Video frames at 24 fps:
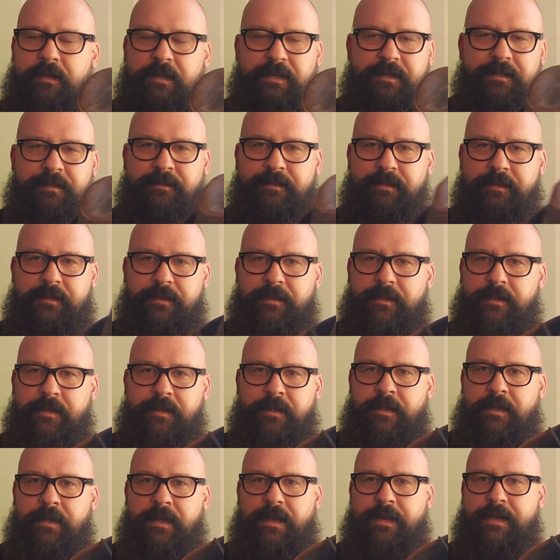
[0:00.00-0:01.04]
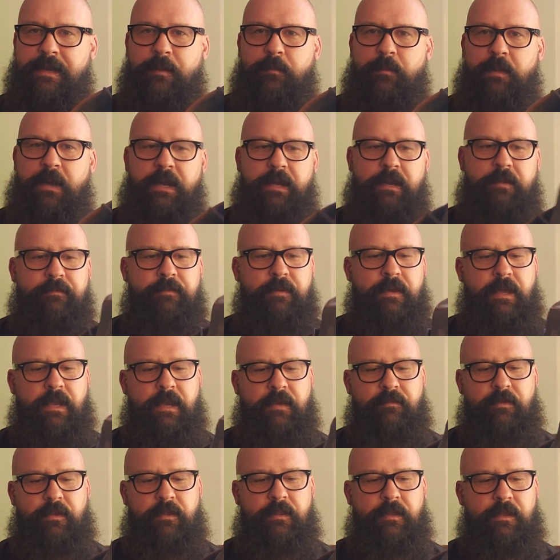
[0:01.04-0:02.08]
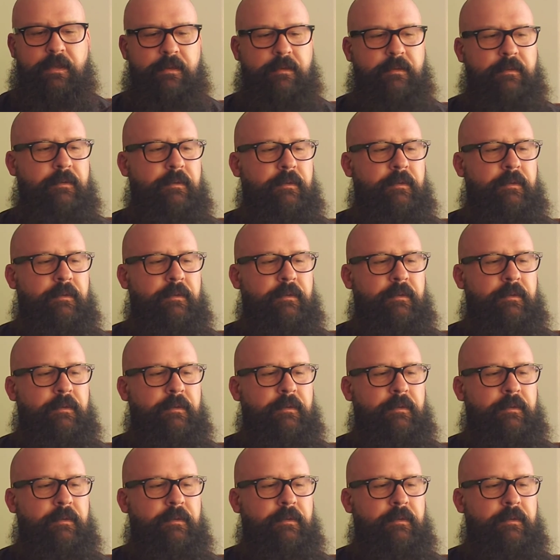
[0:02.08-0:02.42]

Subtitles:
Like I said, I gotta modify everything.